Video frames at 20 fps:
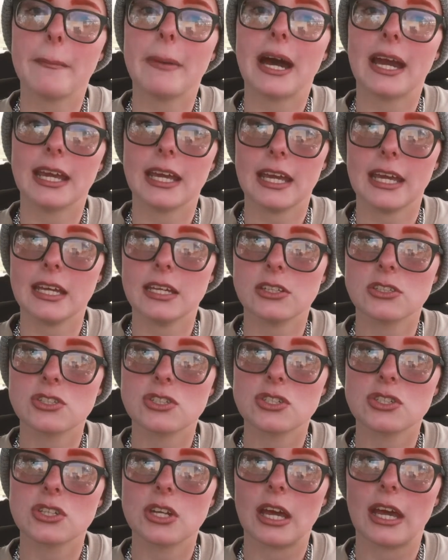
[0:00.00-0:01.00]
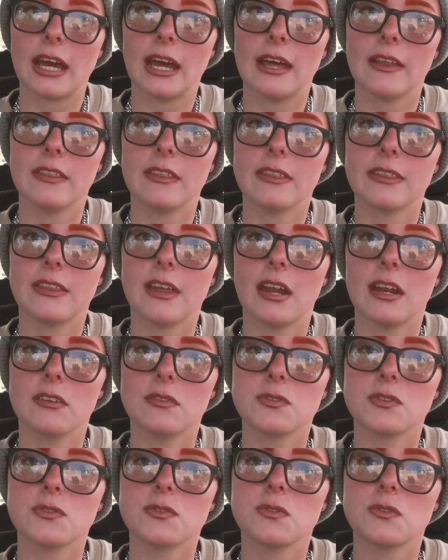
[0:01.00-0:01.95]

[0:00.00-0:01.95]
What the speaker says: my age, and that if